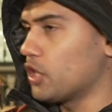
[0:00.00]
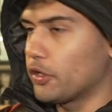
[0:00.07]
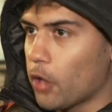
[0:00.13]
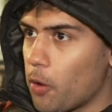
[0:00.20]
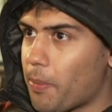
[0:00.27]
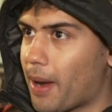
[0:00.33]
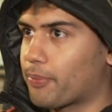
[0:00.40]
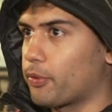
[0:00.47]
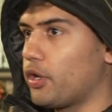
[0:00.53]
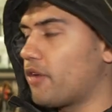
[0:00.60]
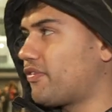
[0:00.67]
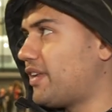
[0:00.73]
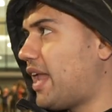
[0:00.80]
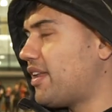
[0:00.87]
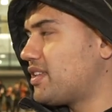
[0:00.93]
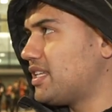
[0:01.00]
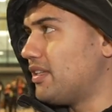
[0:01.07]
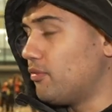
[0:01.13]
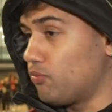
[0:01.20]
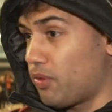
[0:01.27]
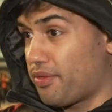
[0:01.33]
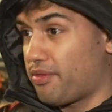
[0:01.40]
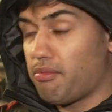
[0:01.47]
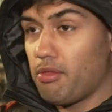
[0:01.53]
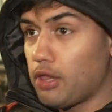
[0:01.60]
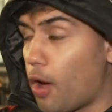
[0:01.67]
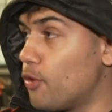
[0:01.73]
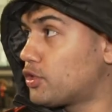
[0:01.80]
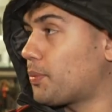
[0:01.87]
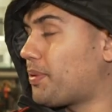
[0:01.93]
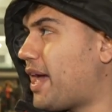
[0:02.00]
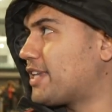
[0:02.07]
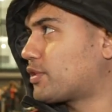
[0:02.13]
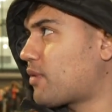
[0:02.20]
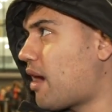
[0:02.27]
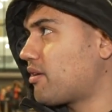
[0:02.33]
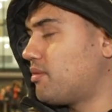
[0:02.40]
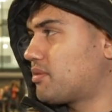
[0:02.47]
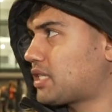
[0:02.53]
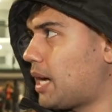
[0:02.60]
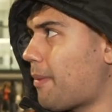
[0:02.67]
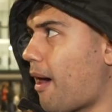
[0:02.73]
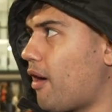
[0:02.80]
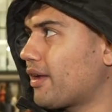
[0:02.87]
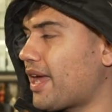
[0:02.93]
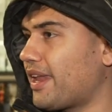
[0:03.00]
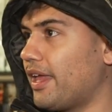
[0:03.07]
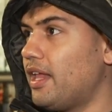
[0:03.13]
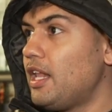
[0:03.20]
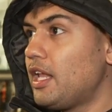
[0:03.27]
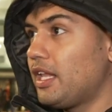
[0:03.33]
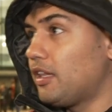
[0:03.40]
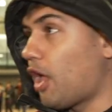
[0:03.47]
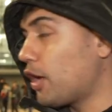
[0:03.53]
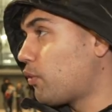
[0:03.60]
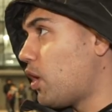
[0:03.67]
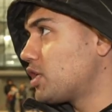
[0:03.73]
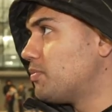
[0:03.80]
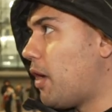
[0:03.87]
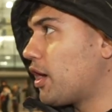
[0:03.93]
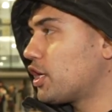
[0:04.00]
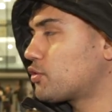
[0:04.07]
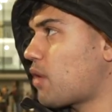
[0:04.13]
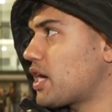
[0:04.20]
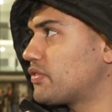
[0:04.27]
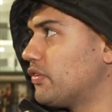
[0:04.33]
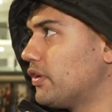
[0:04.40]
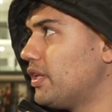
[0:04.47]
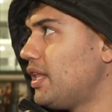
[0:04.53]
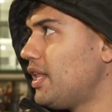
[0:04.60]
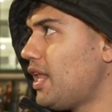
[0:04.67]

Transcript: I don't back Bruno Fernandes in with loads of players around him to come out and get it. Likewise, Marcus Rashford.